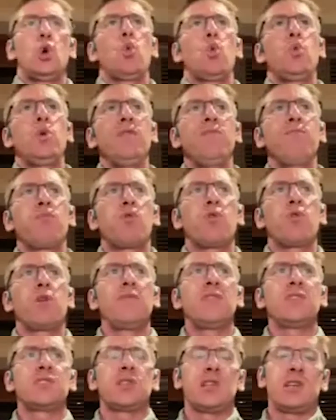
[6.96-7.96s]
we
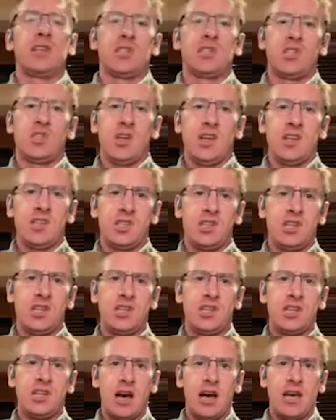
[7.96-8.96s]
previously assessed
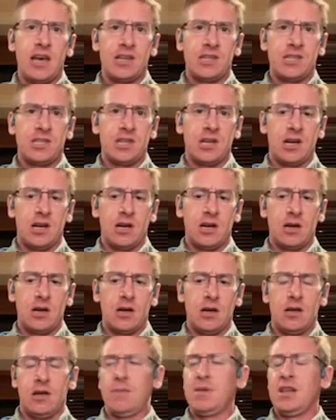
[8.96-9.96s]
diet.
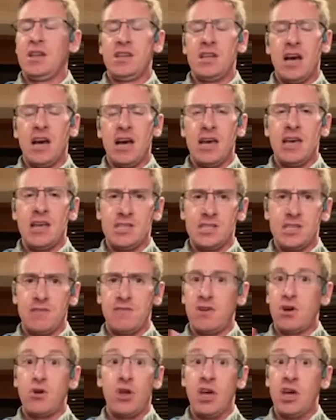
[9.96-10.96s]
I mean, diet is a
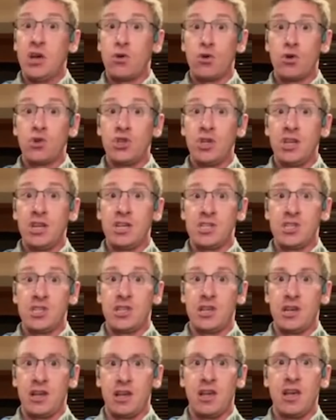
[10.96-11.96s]
very heterogeneous
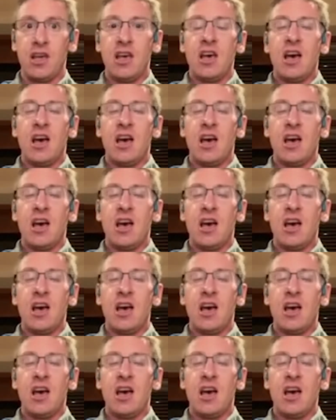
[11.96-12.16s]
thing.